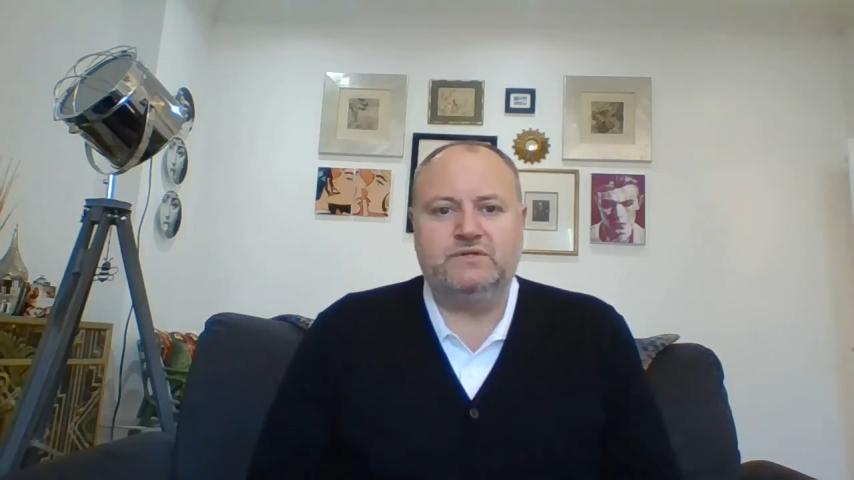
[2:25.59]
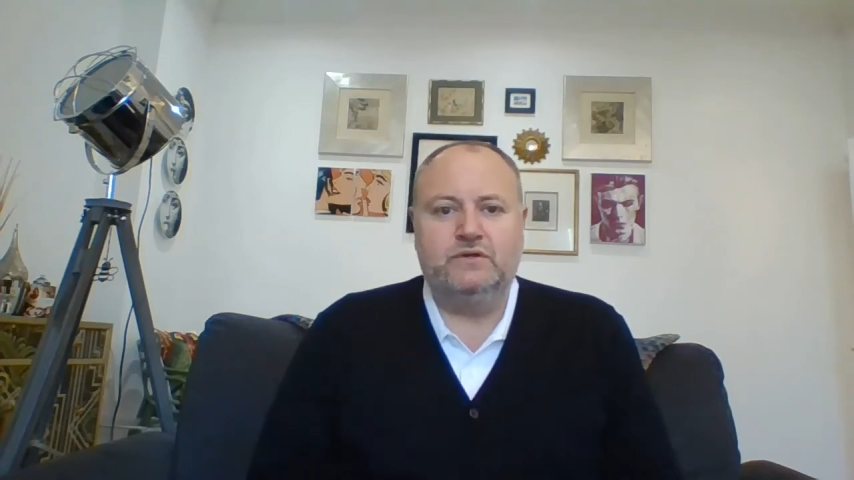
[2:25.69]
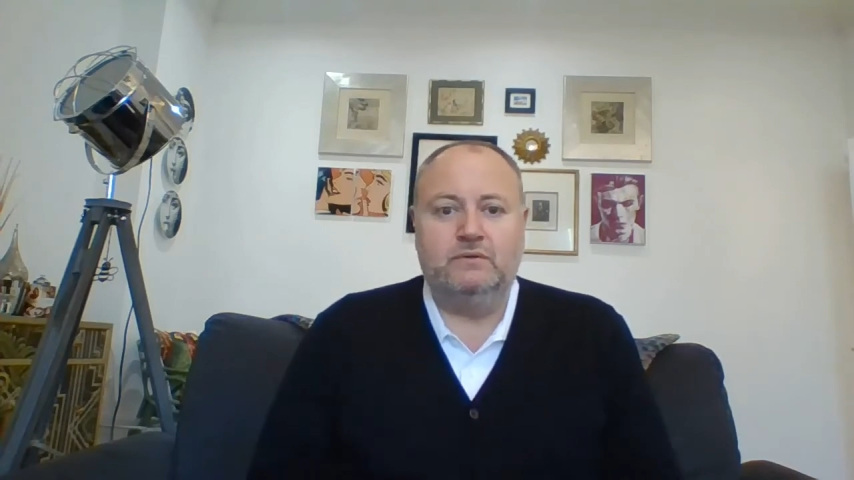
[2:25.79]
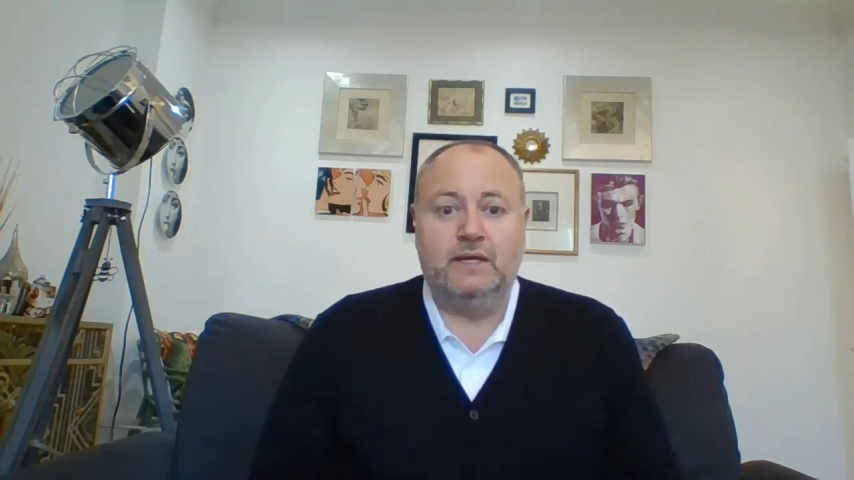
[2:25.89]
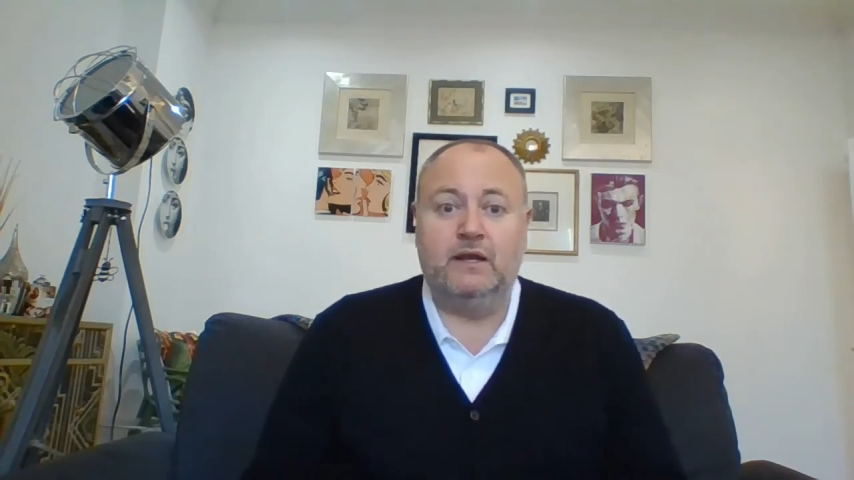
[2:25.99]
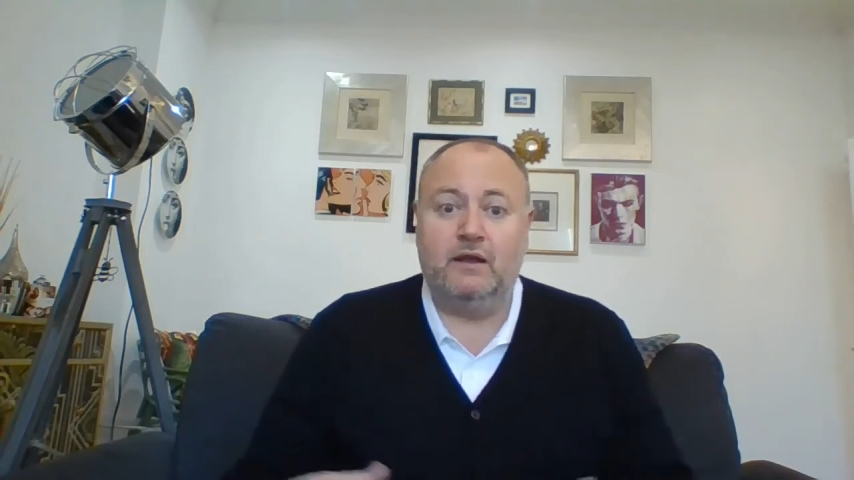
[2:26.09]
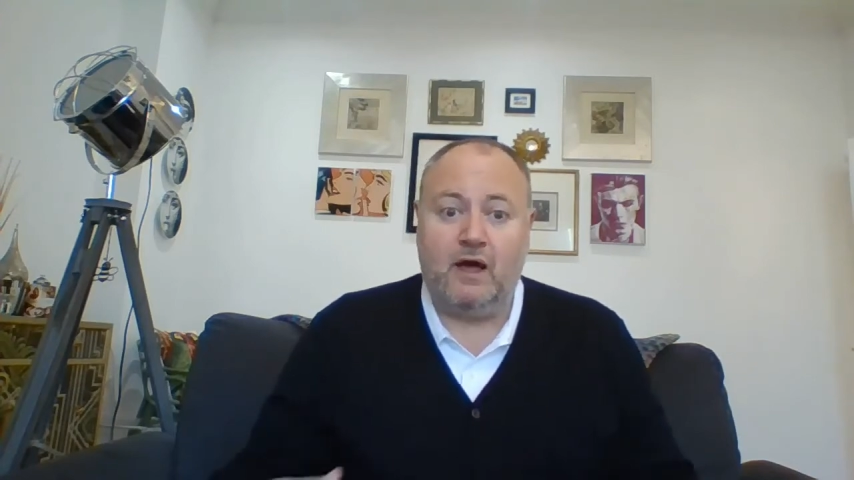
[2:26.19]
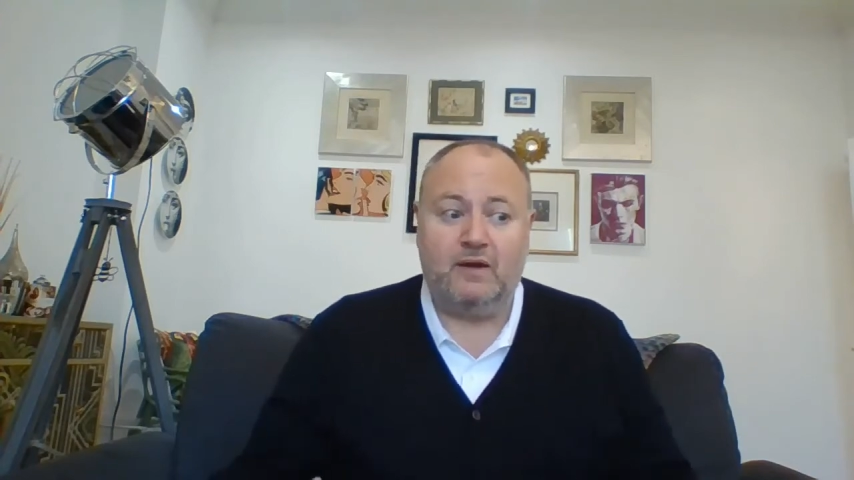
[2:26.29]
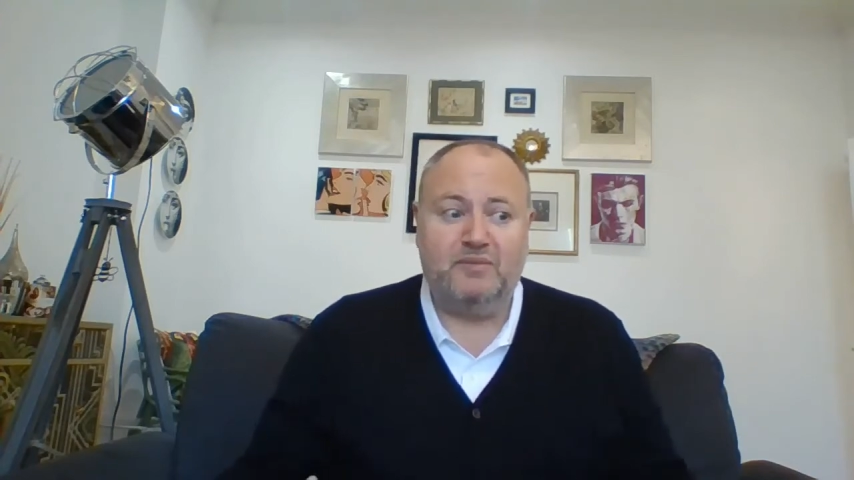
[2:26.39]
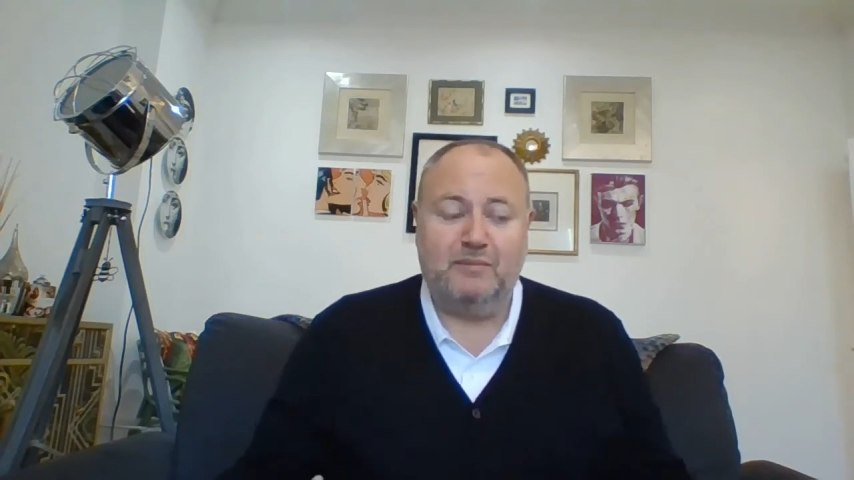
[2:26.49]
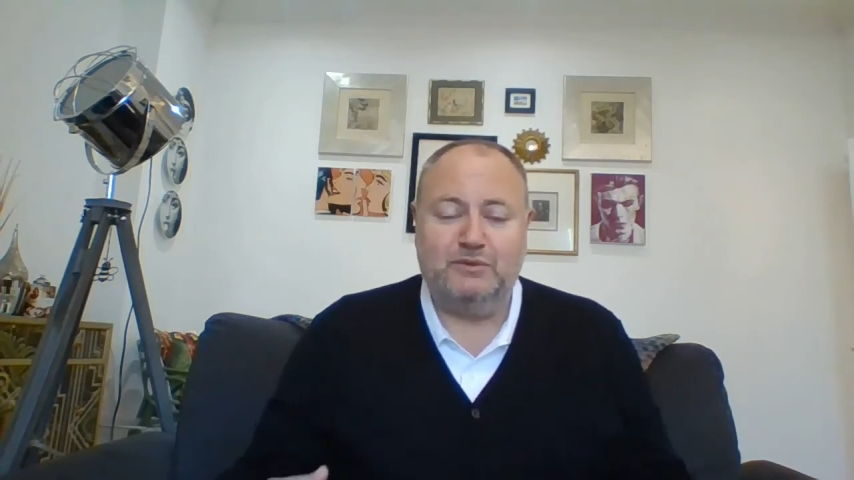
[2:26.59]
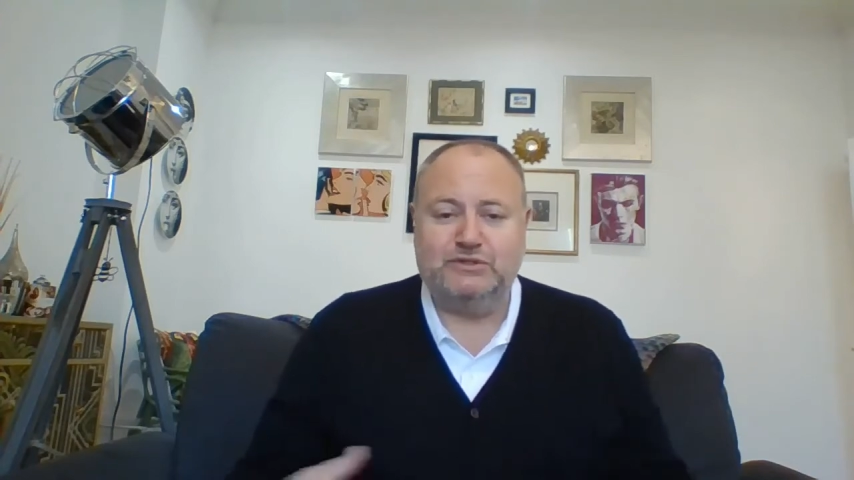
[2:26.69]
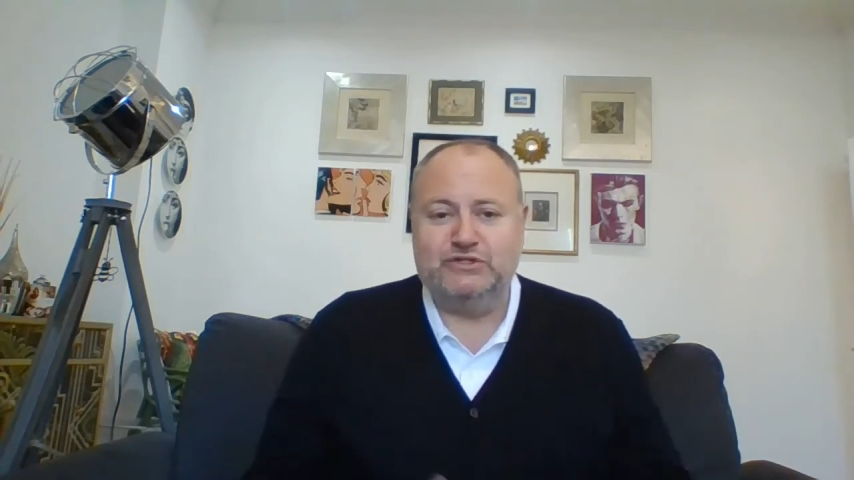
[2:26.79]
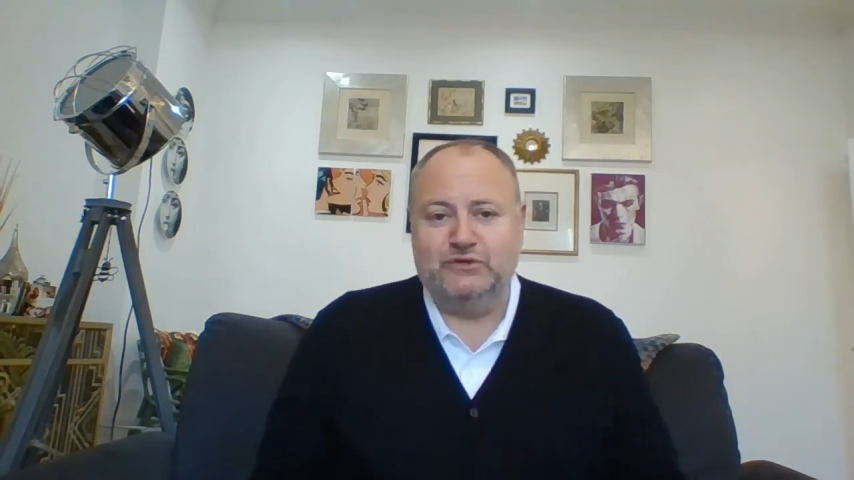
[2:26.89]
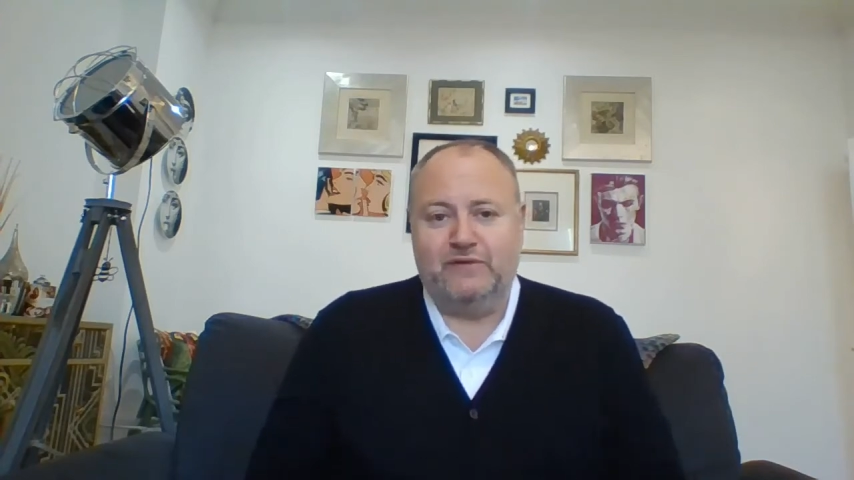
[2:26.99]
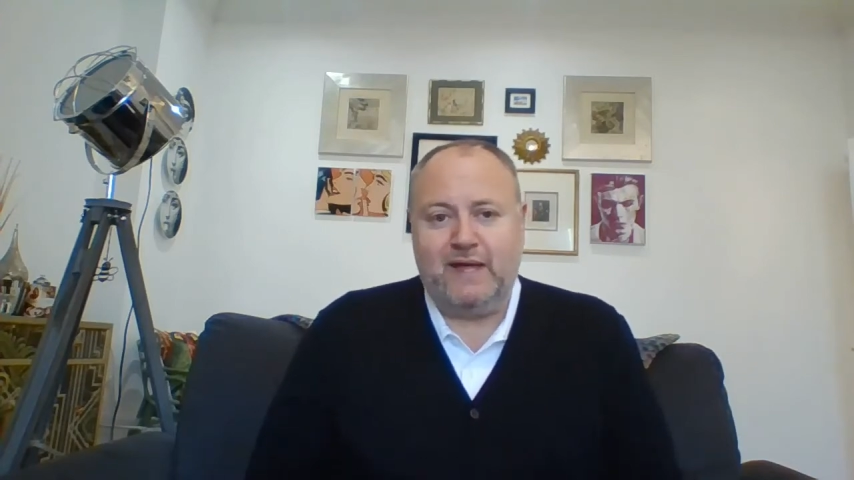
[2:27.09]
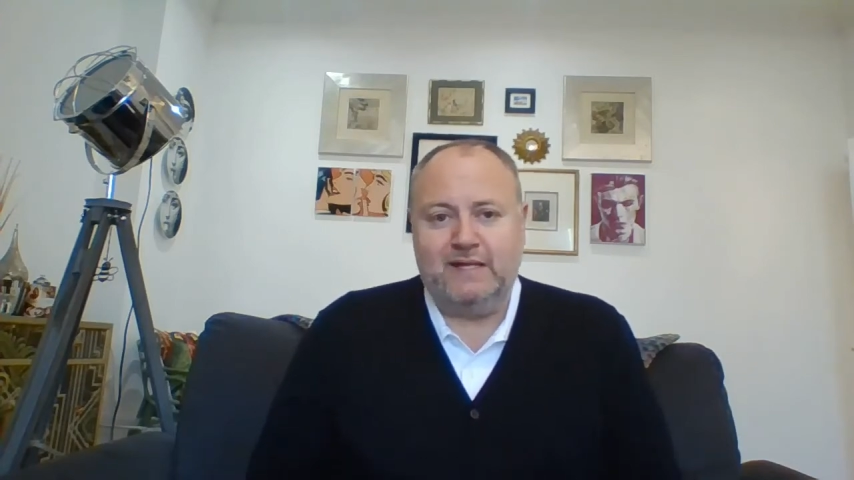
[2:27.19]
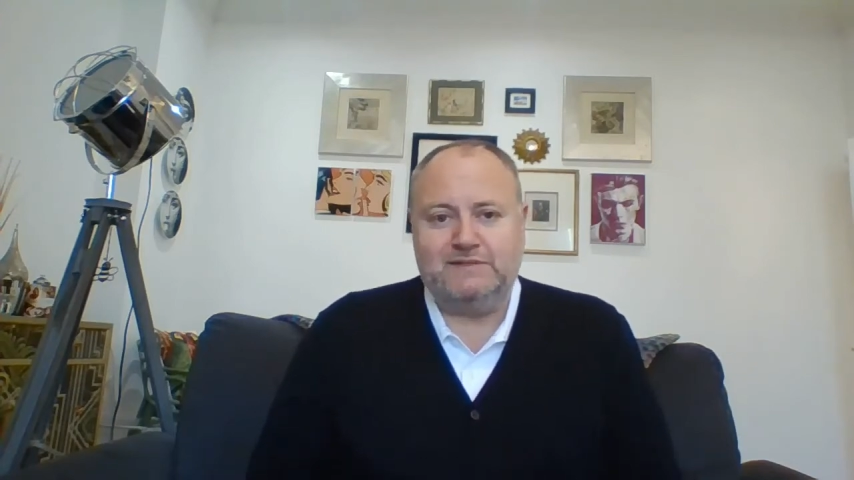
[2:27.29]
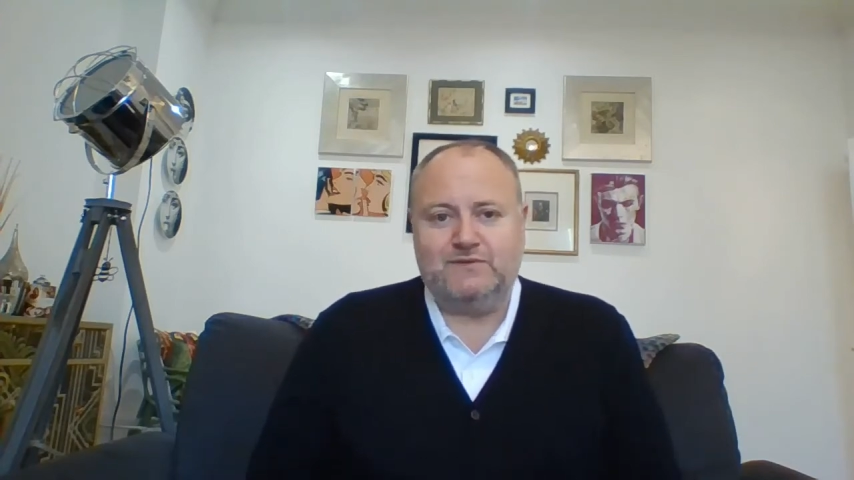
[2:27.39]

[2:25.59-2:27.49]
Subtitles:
So you need a lot of people to do that.